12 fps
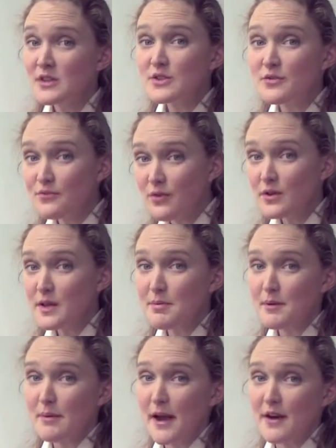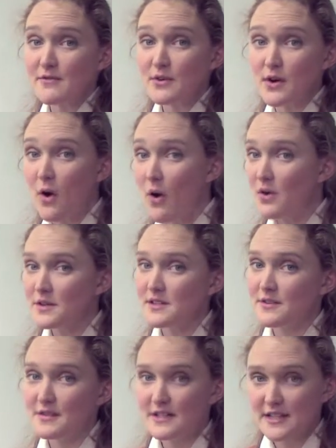to fully prepare for all the
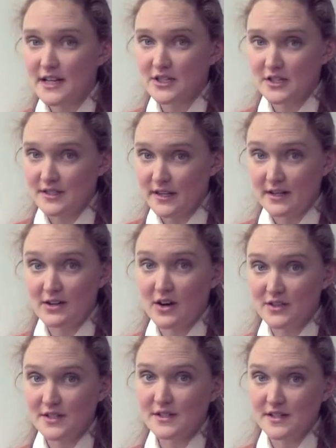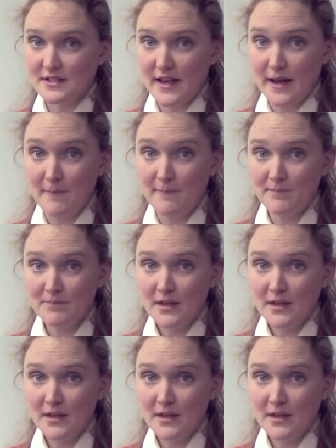different sections that are on this exam.